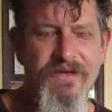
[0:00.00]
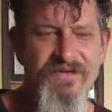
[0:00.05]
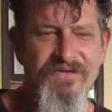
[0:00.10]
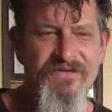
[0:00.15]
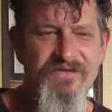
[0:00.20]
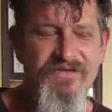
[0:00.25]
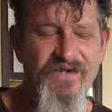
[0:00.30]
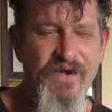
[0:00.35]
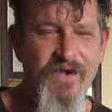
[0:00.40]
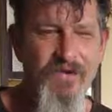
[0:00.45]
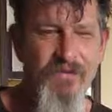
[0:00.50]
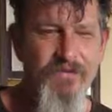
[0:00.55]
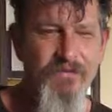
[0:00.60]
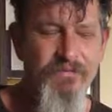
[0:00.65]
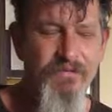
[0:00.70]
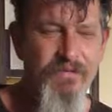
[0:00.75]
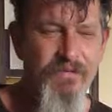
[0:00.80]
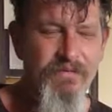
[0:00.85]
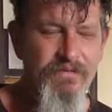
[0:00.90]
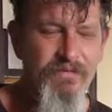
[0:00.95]
so
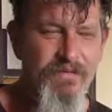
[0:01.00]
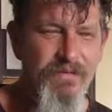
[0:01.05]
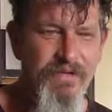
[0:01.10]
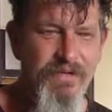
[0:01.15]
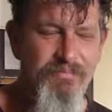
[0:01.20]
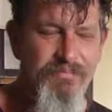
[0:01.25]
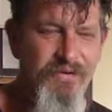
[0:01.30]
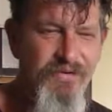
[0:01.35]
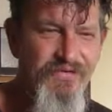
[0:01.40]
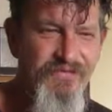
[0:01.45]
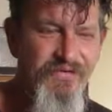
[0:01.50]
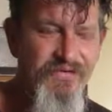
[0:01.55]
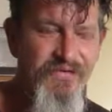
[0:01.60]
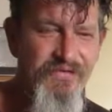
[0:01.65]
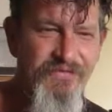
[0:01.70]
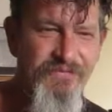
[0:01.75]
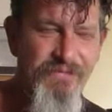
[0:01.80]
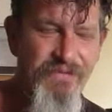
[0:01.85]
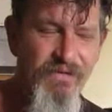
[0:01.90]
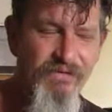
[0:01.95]
a person
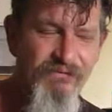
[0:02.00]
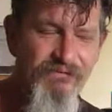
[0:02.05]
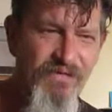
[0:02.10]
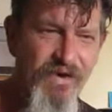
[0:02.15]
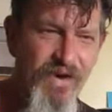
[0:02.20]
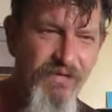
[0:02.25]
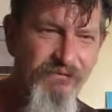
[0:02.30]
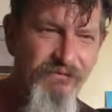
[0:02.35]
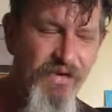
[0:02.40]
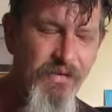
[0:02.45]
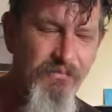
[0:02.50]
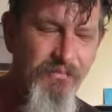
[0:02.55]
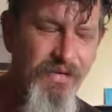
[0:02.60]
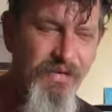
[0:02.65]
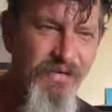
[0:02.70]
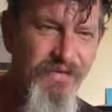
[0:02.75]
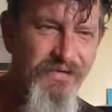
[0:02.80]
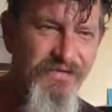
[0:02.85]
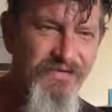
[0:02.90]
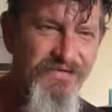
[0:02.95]
who's built 5
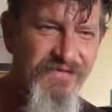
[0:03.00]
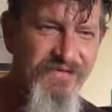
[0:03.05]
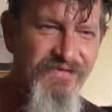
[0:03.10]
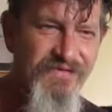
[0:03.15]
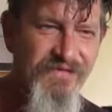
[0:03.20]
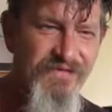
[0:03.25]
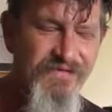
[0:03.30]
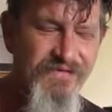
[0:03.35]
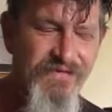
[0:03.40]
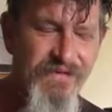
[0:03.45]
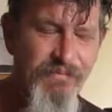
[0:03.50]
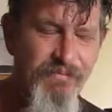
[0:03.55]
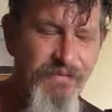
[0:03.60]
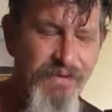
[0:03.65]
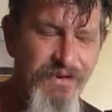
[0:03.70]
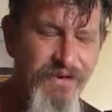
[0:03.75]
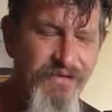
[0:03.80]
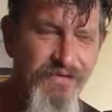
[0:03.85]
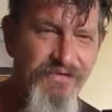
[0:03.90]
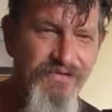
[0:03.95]
computers isn't
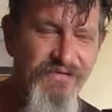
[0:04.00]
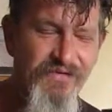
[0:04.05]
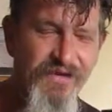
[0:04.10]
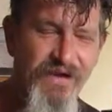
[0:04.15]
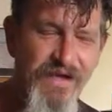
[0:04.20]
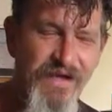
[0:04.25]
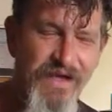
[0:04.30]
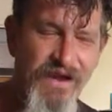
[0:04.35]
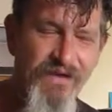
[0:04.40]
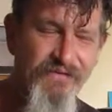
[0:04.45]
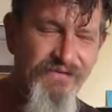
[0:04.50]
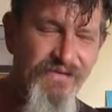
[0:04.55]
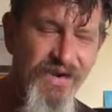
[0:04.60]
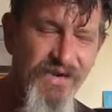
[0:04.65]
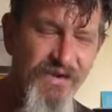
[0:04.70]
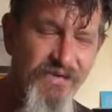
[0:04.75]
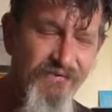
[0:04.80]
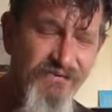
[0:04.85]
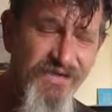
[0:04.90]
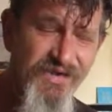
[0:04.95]
somebody who's got a hell of a lot of